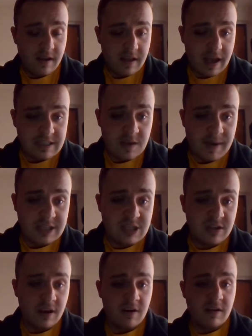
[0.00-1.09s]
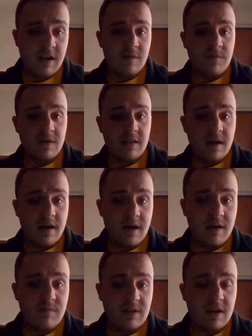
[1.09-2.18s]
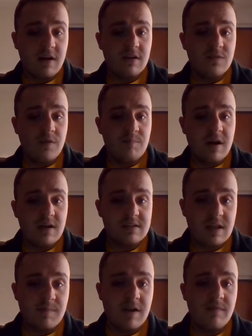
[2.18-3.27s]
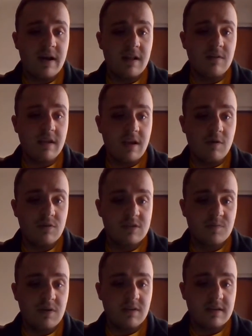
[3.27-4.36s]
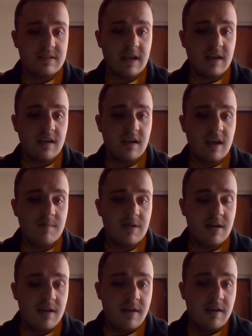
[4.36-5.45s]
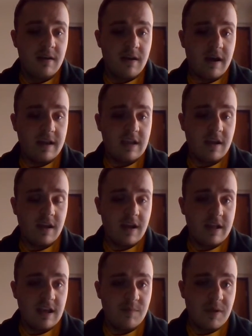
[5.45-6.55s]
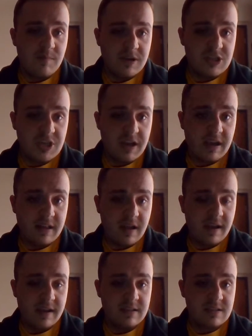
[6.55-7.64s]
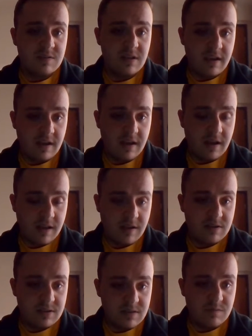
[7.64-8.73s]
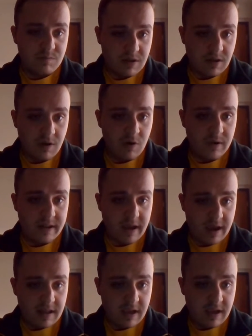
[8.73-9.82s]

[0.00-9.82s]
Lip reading: As I mentioned earlier, for the college football semifinal, the Orange Bowl, the second game, I did pick Michigan a hint below when I